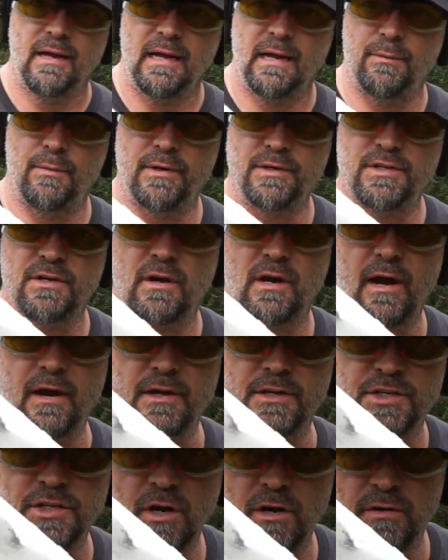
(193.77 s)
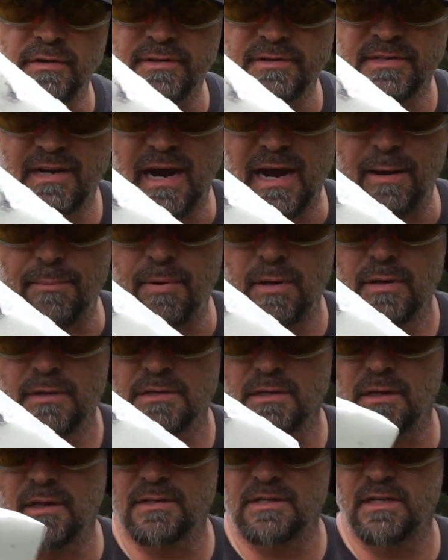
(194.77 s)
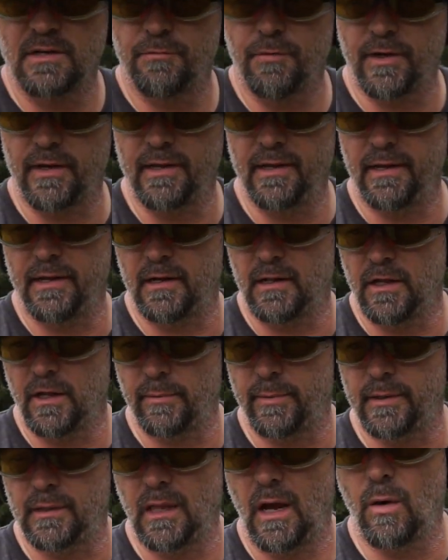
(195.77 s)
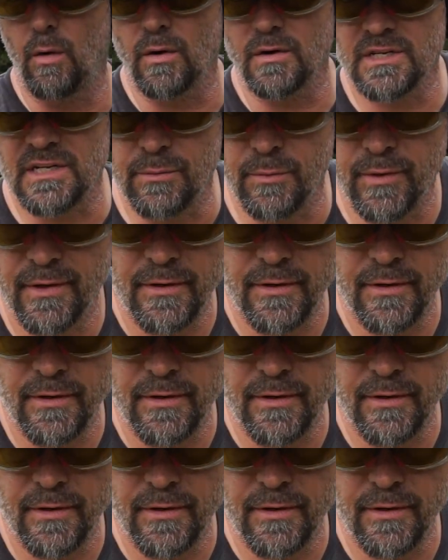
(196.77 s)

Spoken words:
and we took out a chunk of the top. So let's see if we can hit a little bit lower and see what we